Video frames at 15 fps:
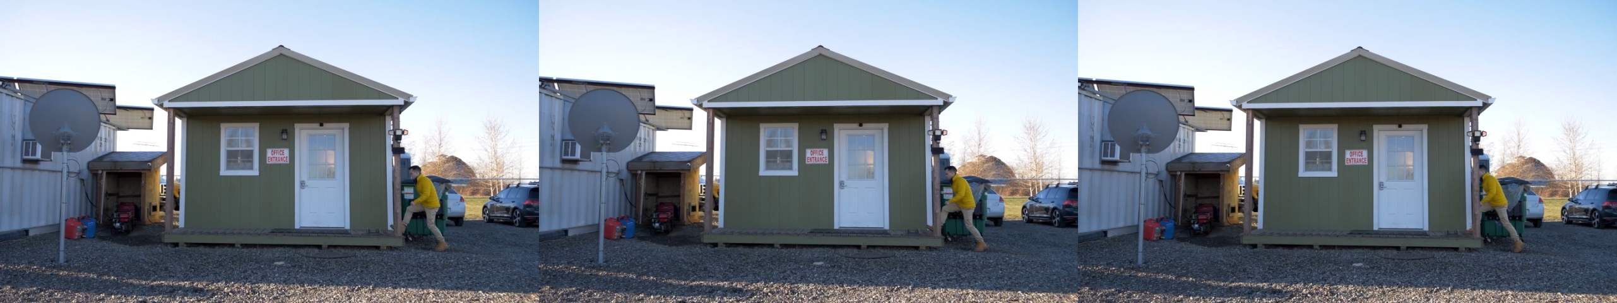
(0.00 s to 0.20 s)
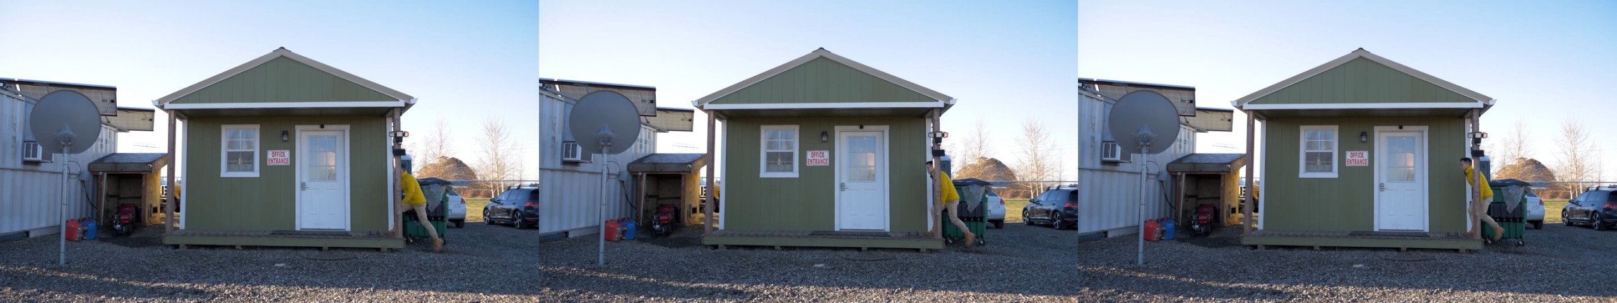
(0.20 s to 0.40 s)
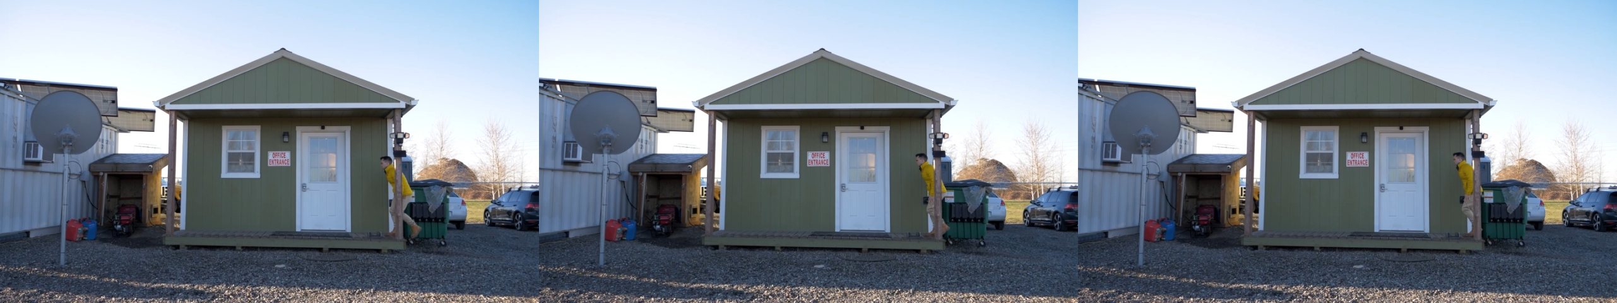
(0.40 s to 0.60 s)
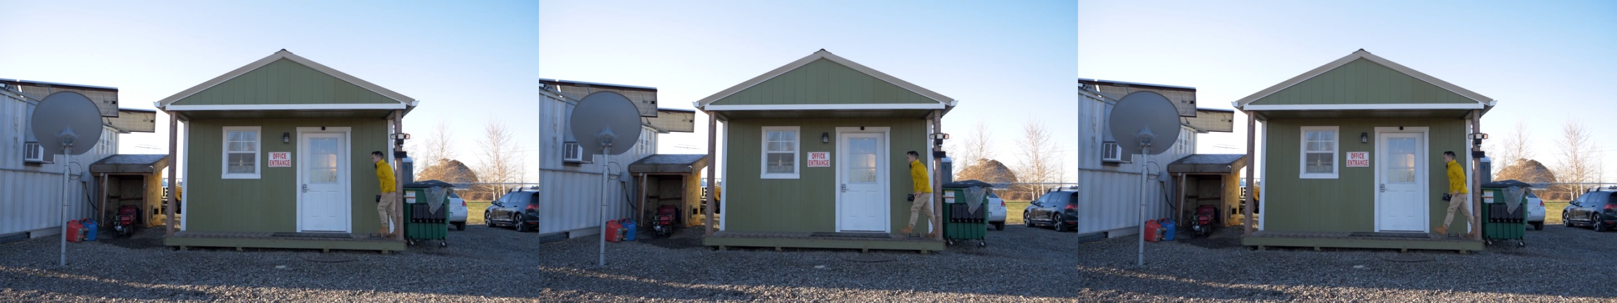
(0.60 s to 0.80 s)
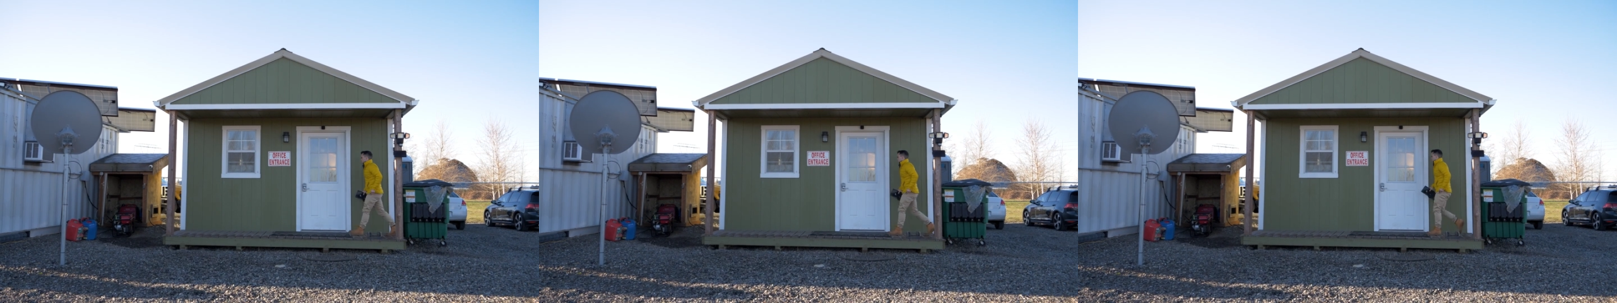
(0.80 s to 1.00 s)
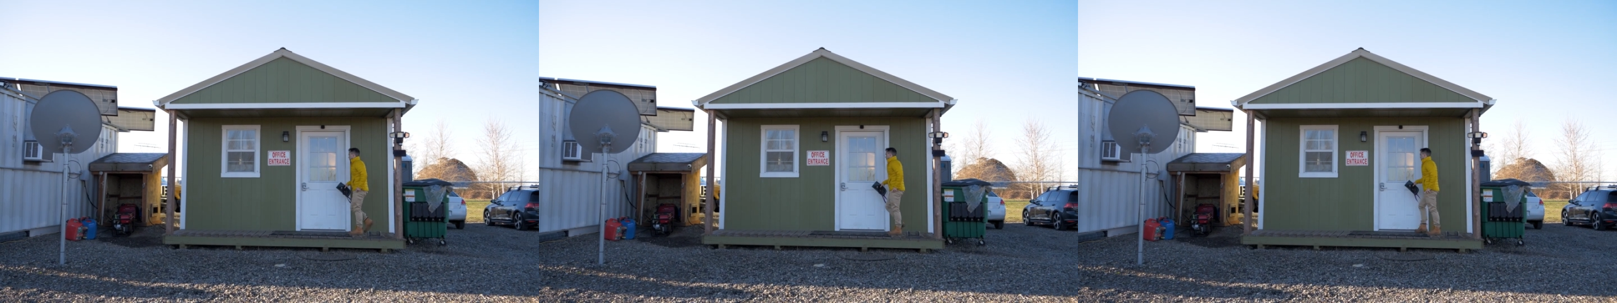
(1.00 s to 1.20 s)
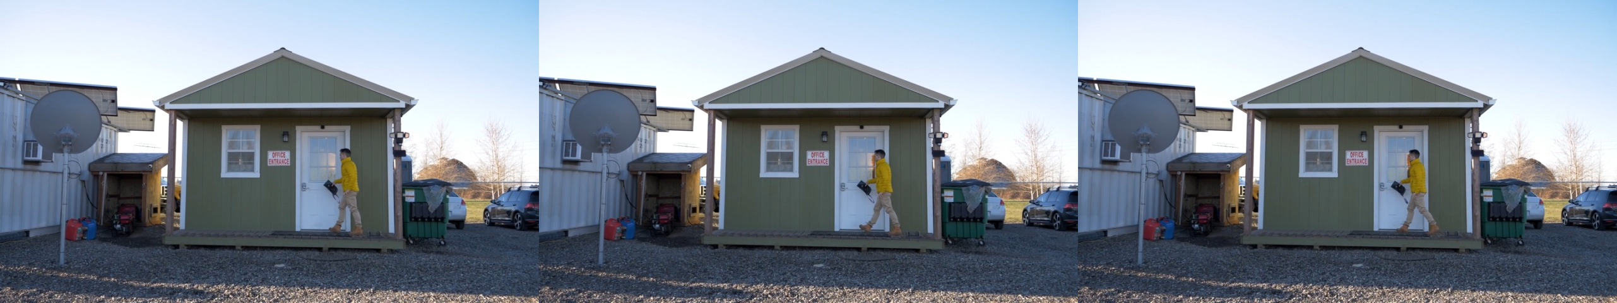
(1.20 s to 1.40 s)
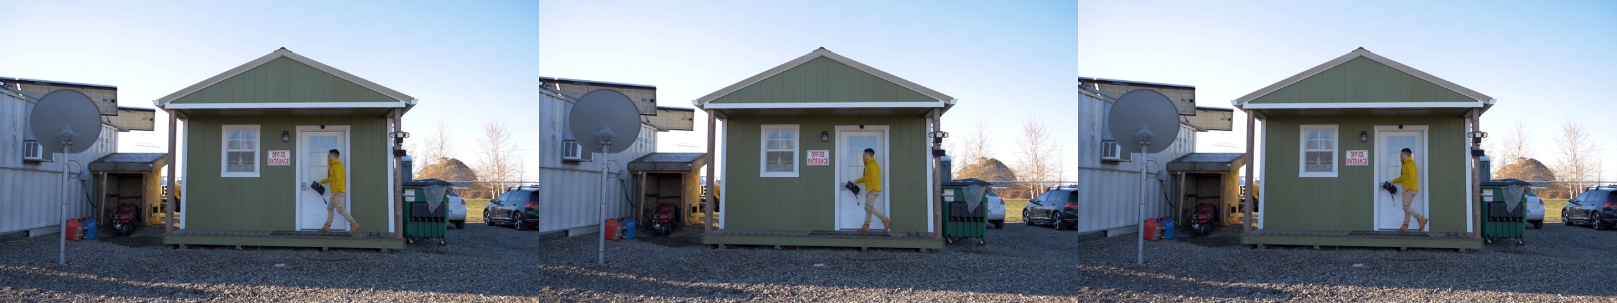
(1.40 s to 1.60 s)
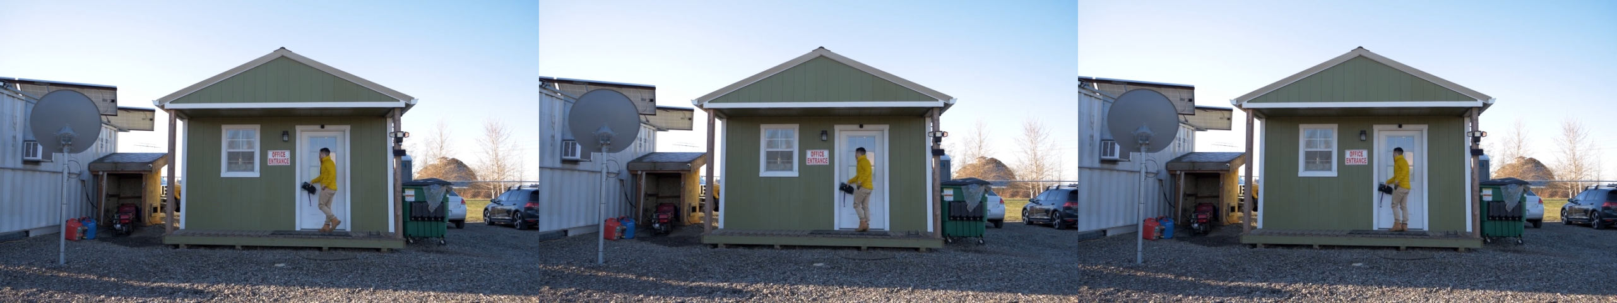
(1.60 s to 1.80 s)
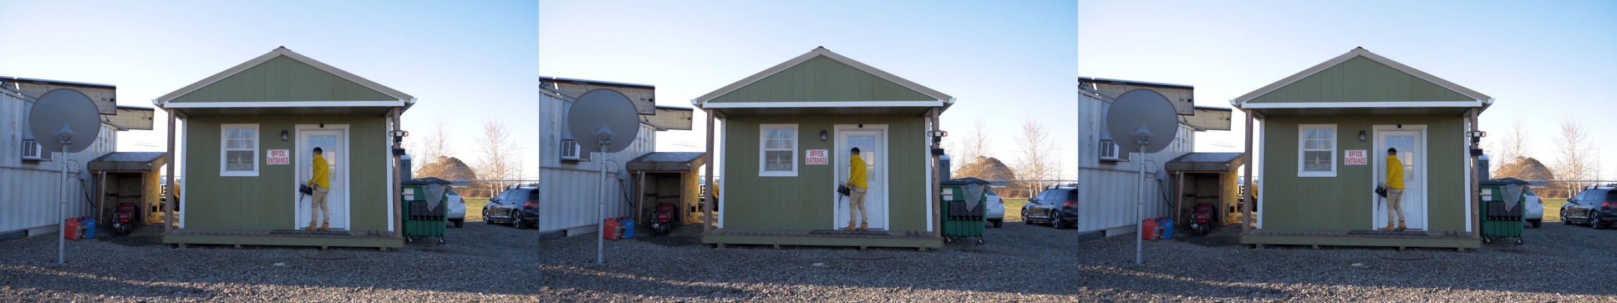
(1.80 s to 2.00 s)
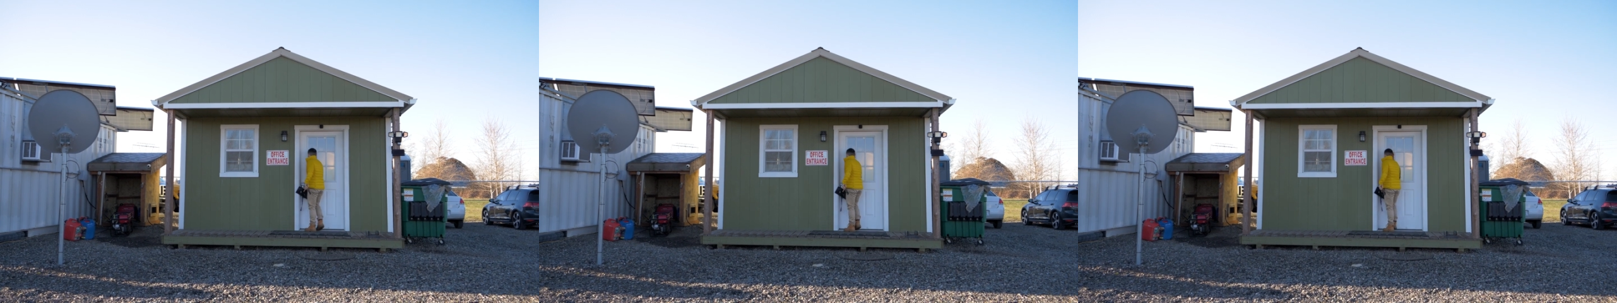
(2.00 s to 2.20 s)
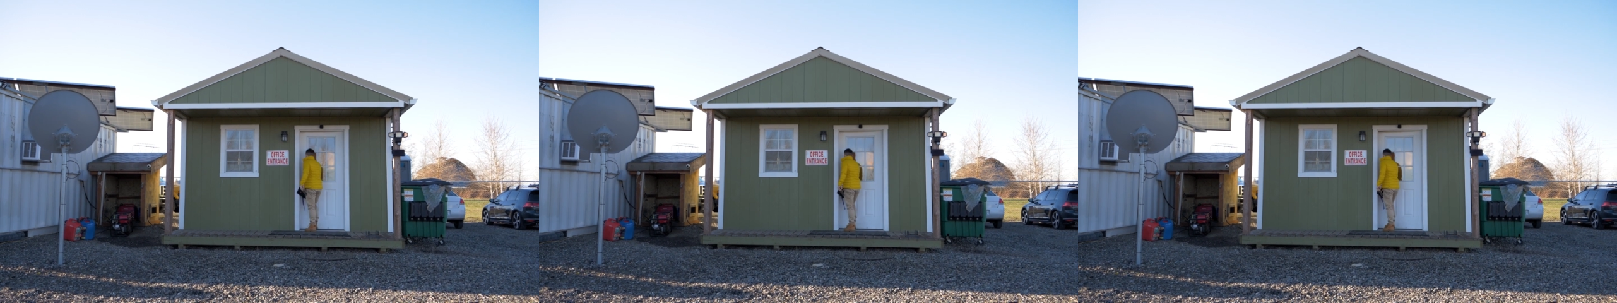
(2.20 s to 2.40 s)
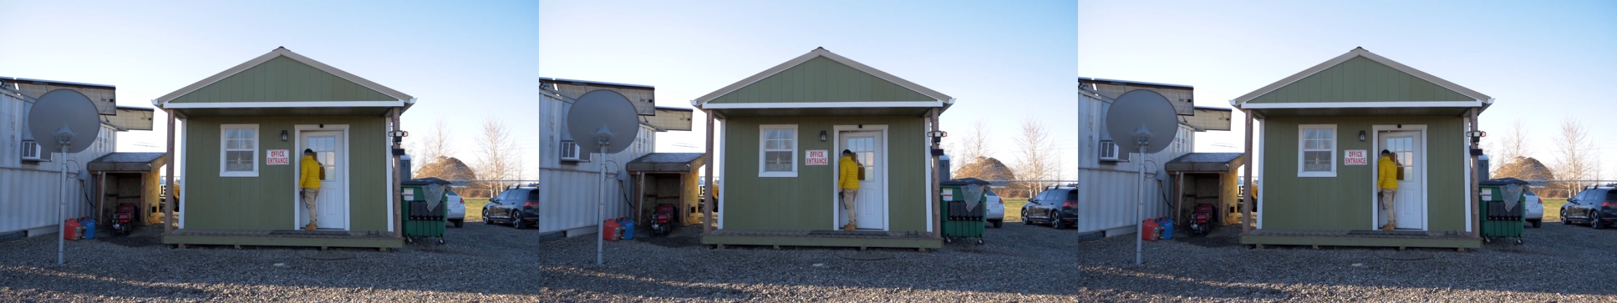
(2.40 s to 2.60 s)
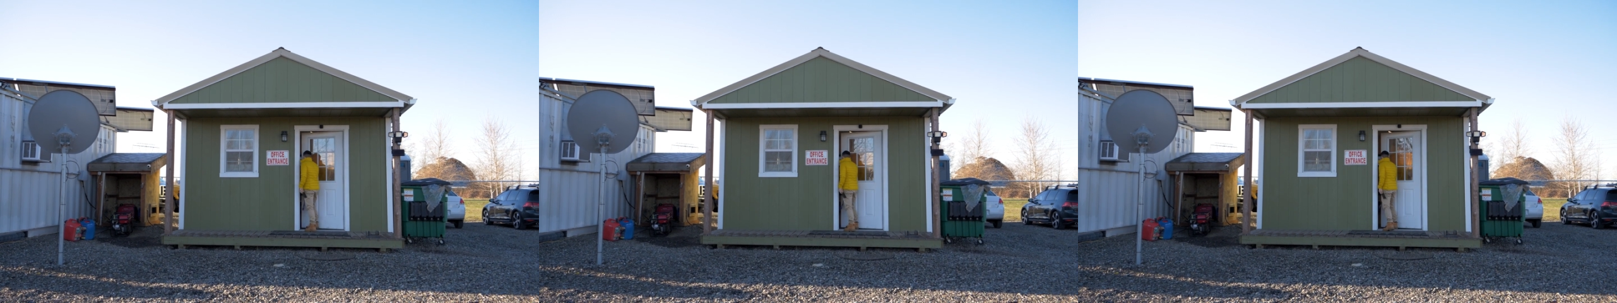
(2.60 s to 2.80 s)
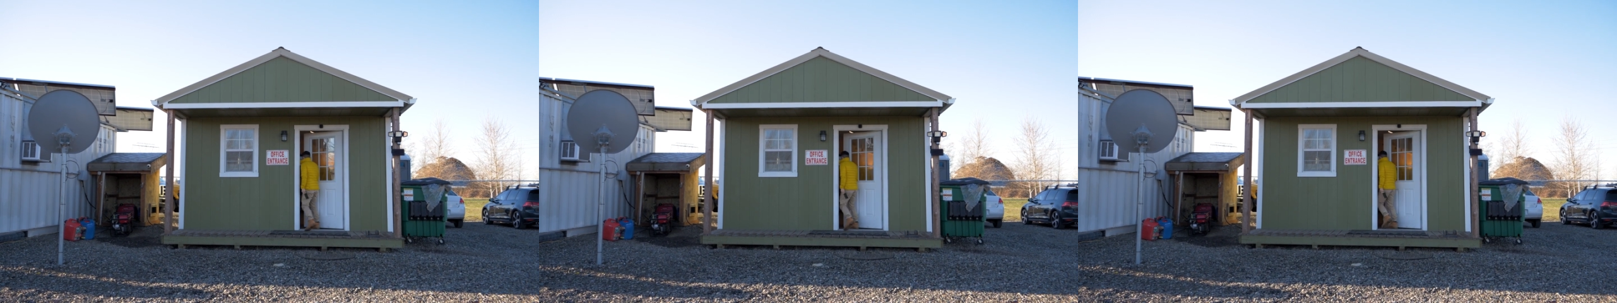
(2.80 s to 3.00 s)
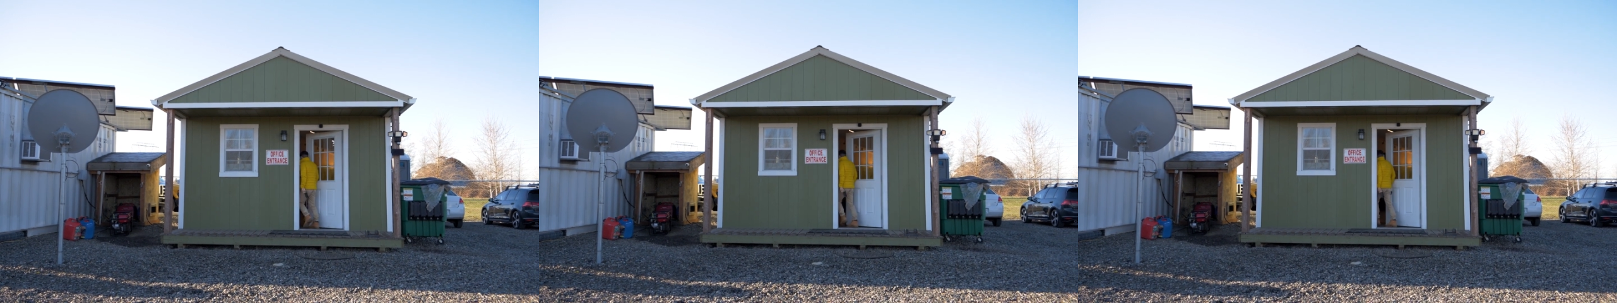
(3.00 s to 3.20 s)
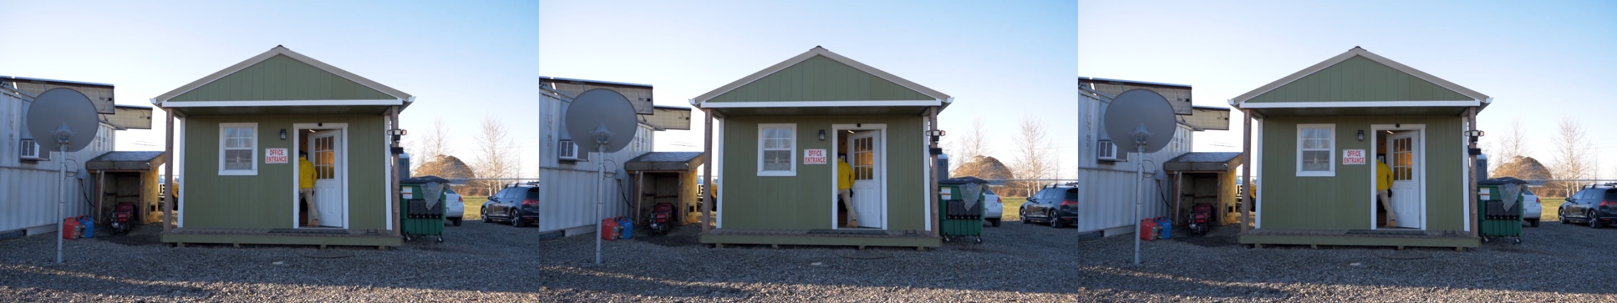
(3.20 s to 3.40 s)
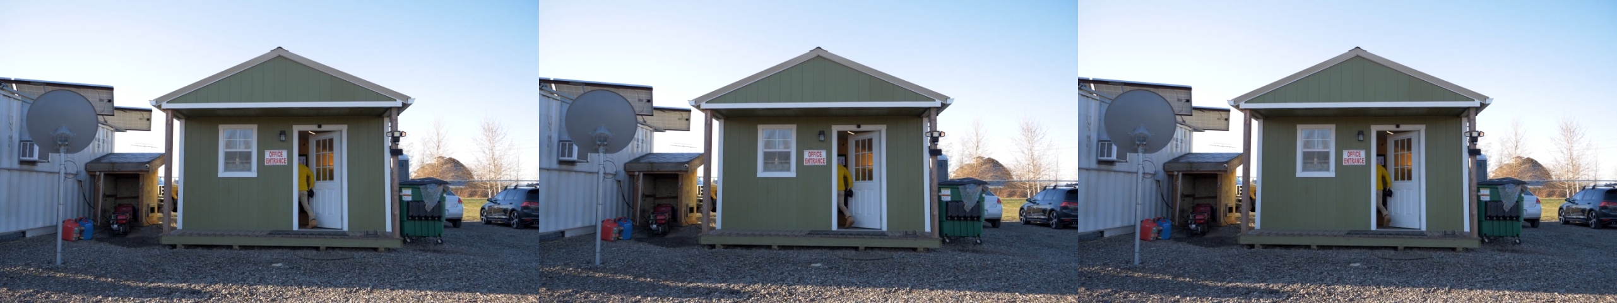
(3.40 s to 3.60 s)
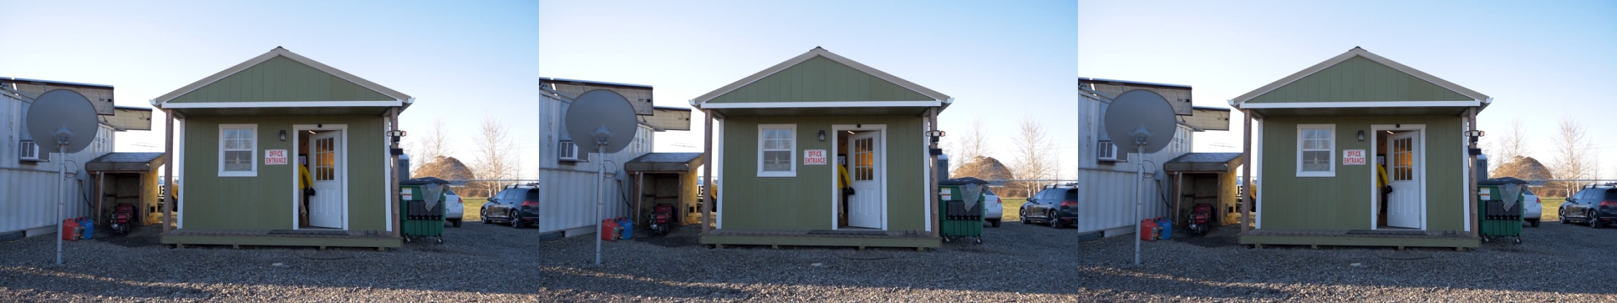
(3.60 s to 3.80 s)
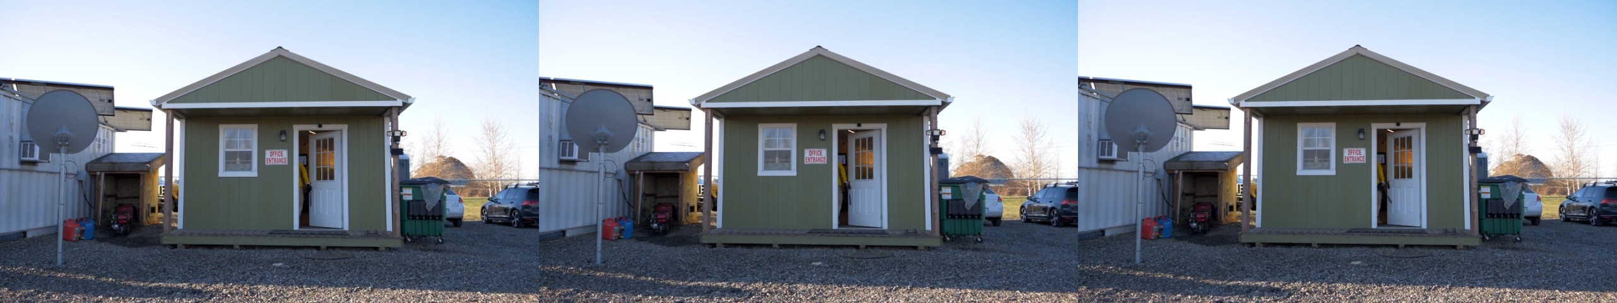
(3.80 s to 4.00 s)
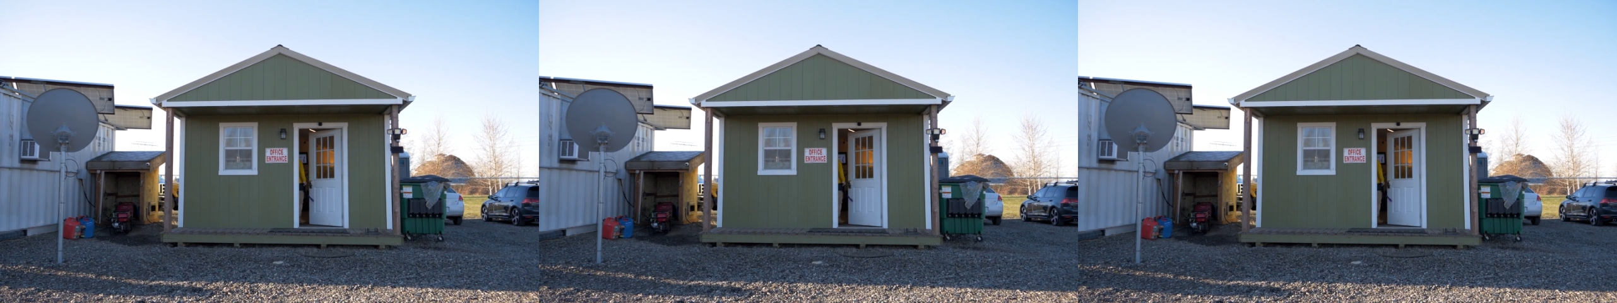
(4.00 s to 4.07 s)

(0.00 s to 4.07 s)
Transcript: (no speaker visible)